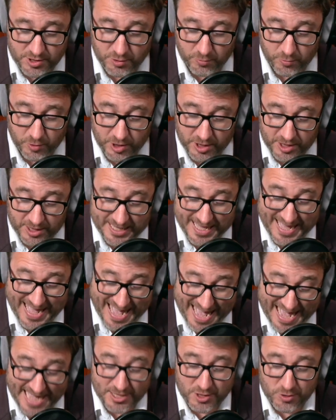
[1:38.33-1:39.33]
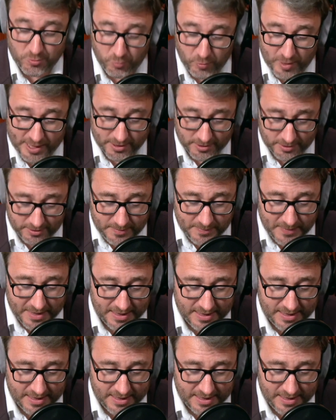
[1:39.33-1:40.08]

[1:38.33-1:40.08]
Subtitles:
to work at will?